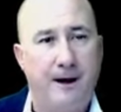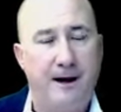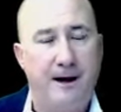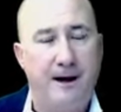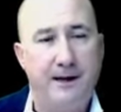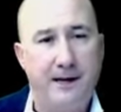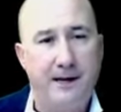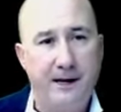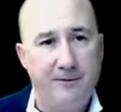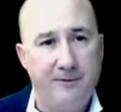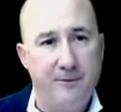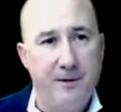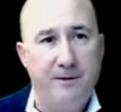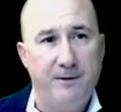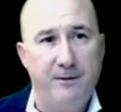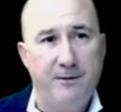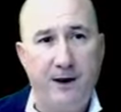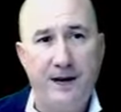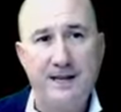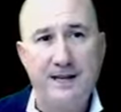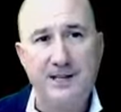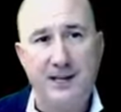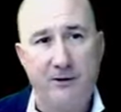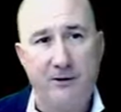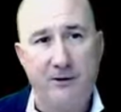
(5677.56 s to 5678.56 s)
Give them
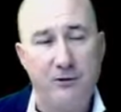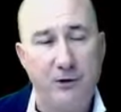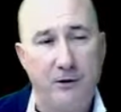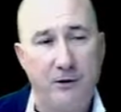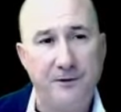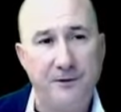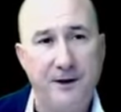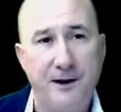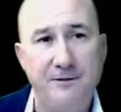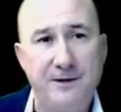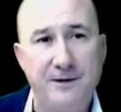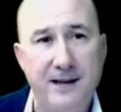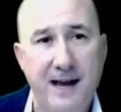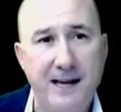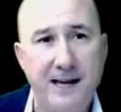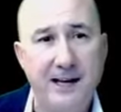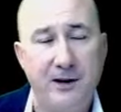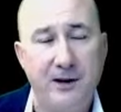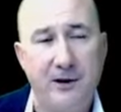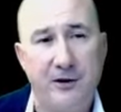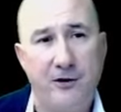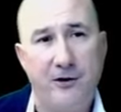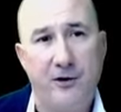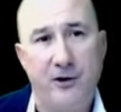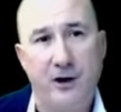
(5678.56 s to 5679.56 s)
advice. I don't know if they've taken
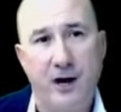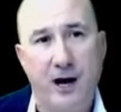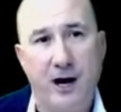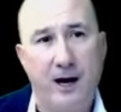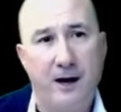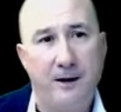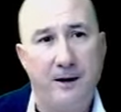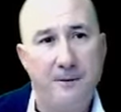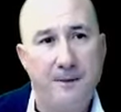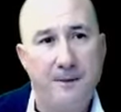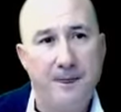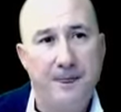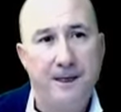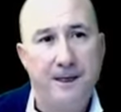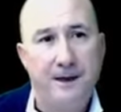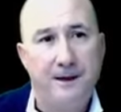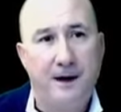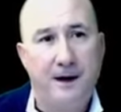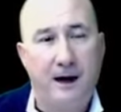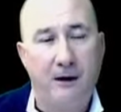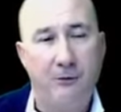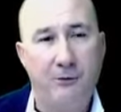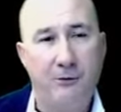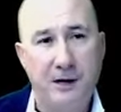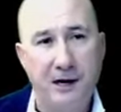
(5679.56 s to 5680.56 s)
it or not.
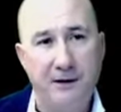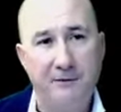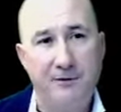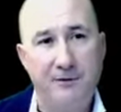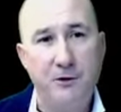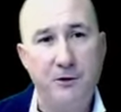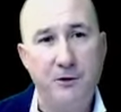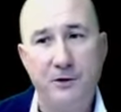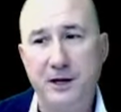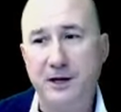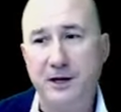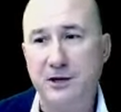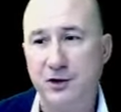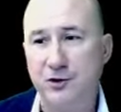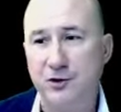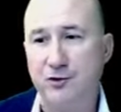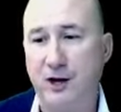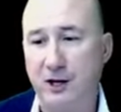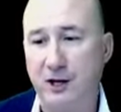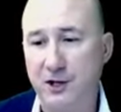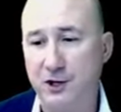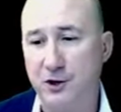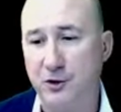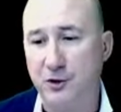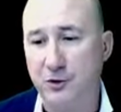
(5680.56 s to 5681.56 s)
I'll give you the
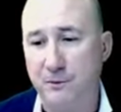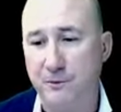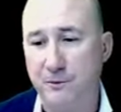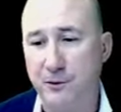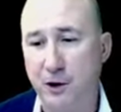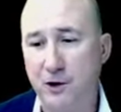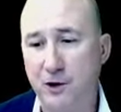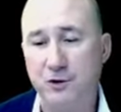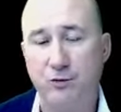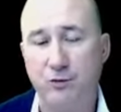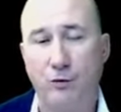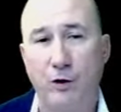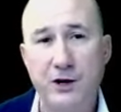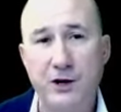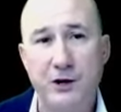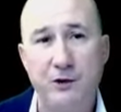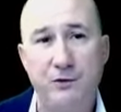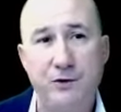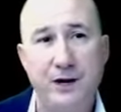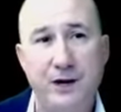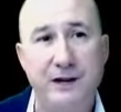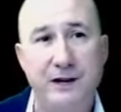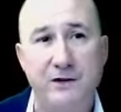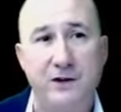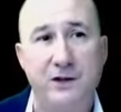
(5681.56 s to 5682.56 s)
structured approach, what you
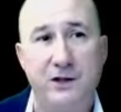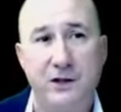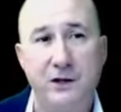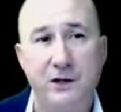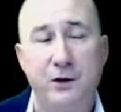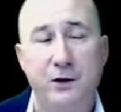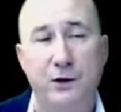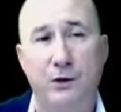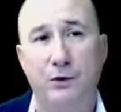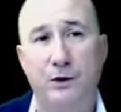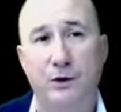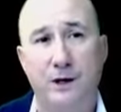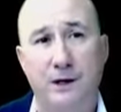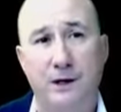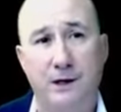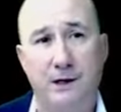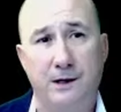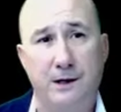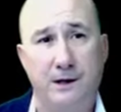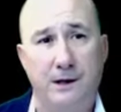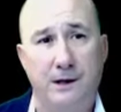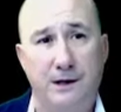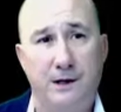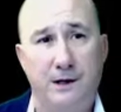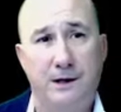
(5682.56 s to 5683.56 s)
need to do.
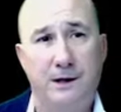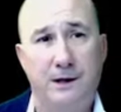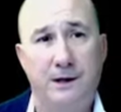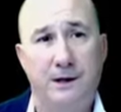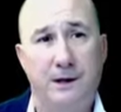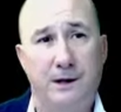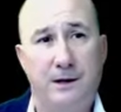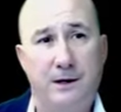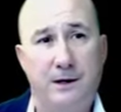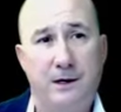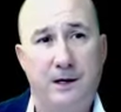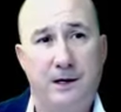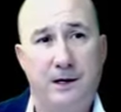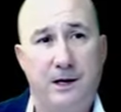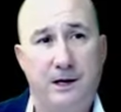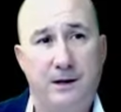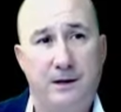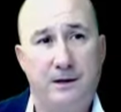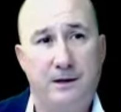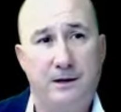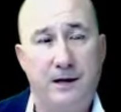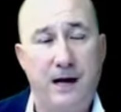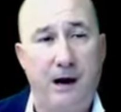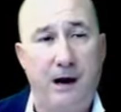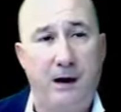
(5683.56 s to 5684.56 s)

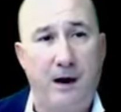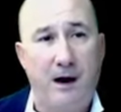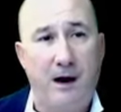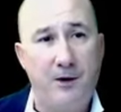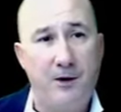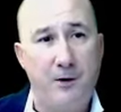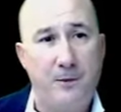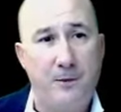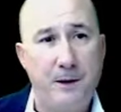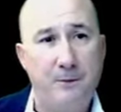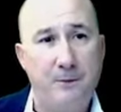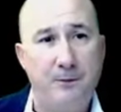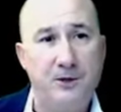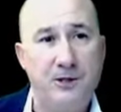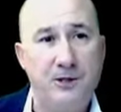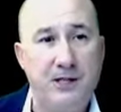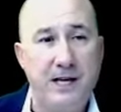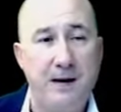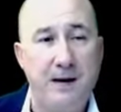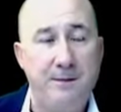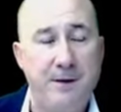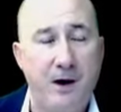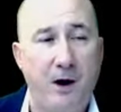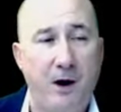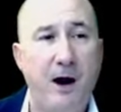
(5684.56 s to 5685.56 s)
Now, other people say to
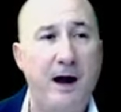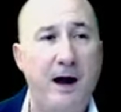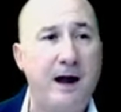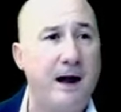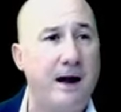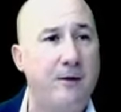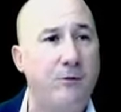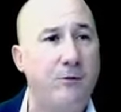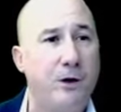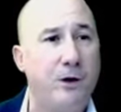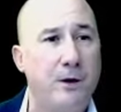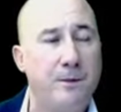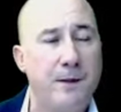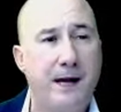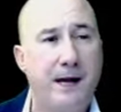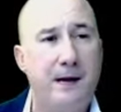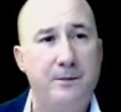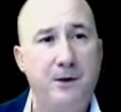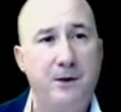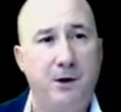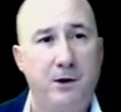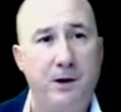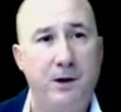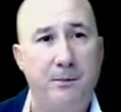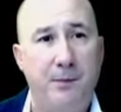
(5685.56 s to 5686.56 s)
me, I want to make $1
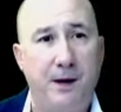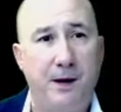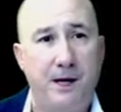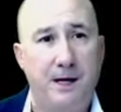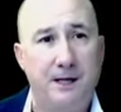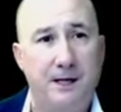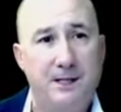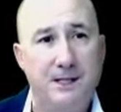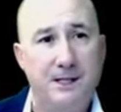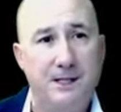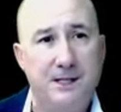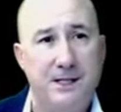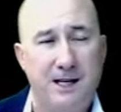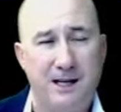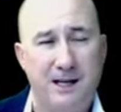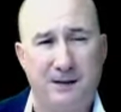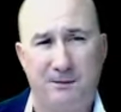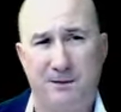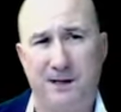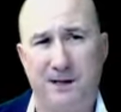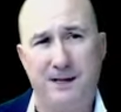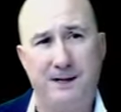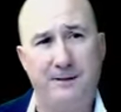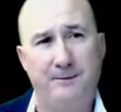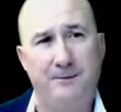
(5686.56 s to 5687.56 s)
million. And I'm
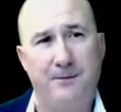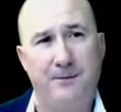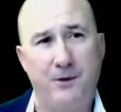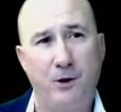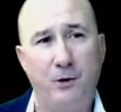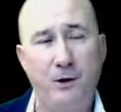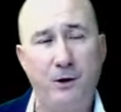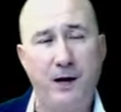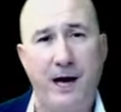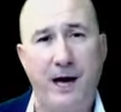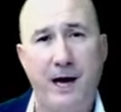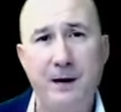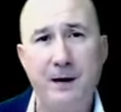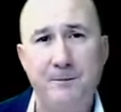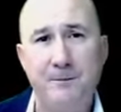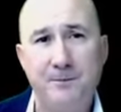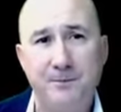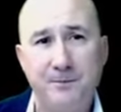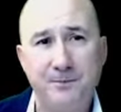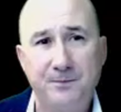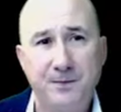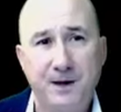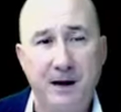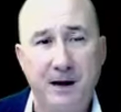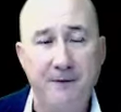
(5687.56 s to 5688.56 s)
like, okay,
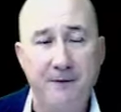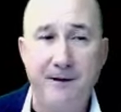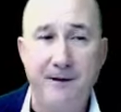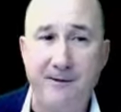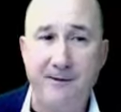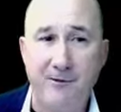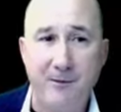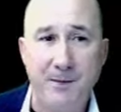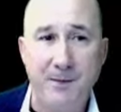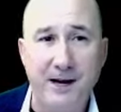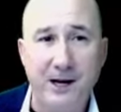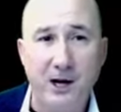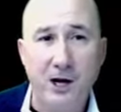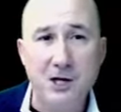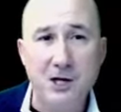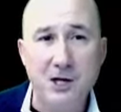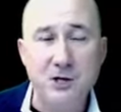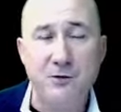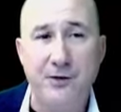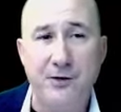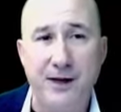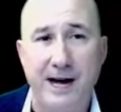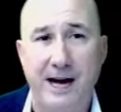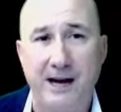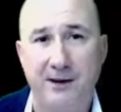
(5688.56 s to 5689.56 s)
have you ever made
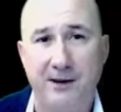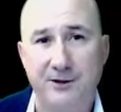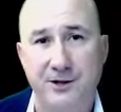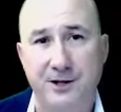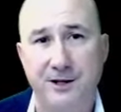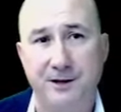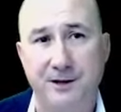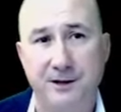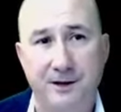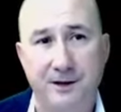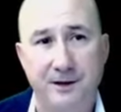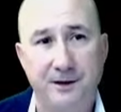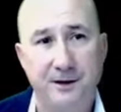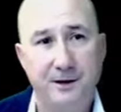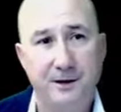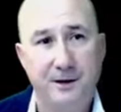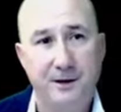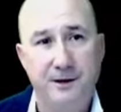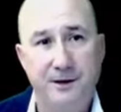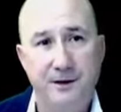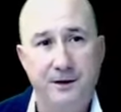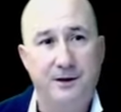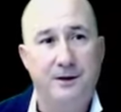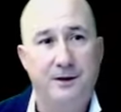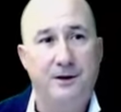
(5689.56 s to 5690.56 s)
100,000?
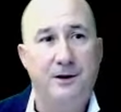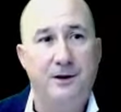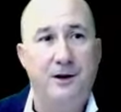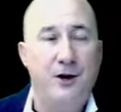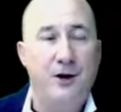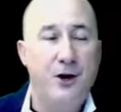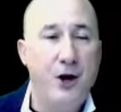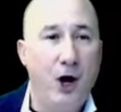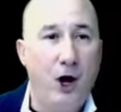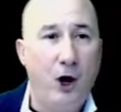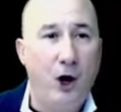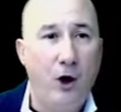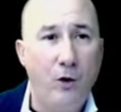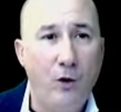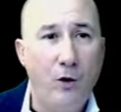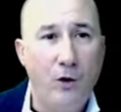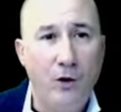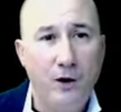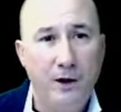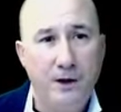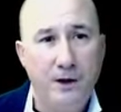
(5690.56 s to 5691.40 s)
No.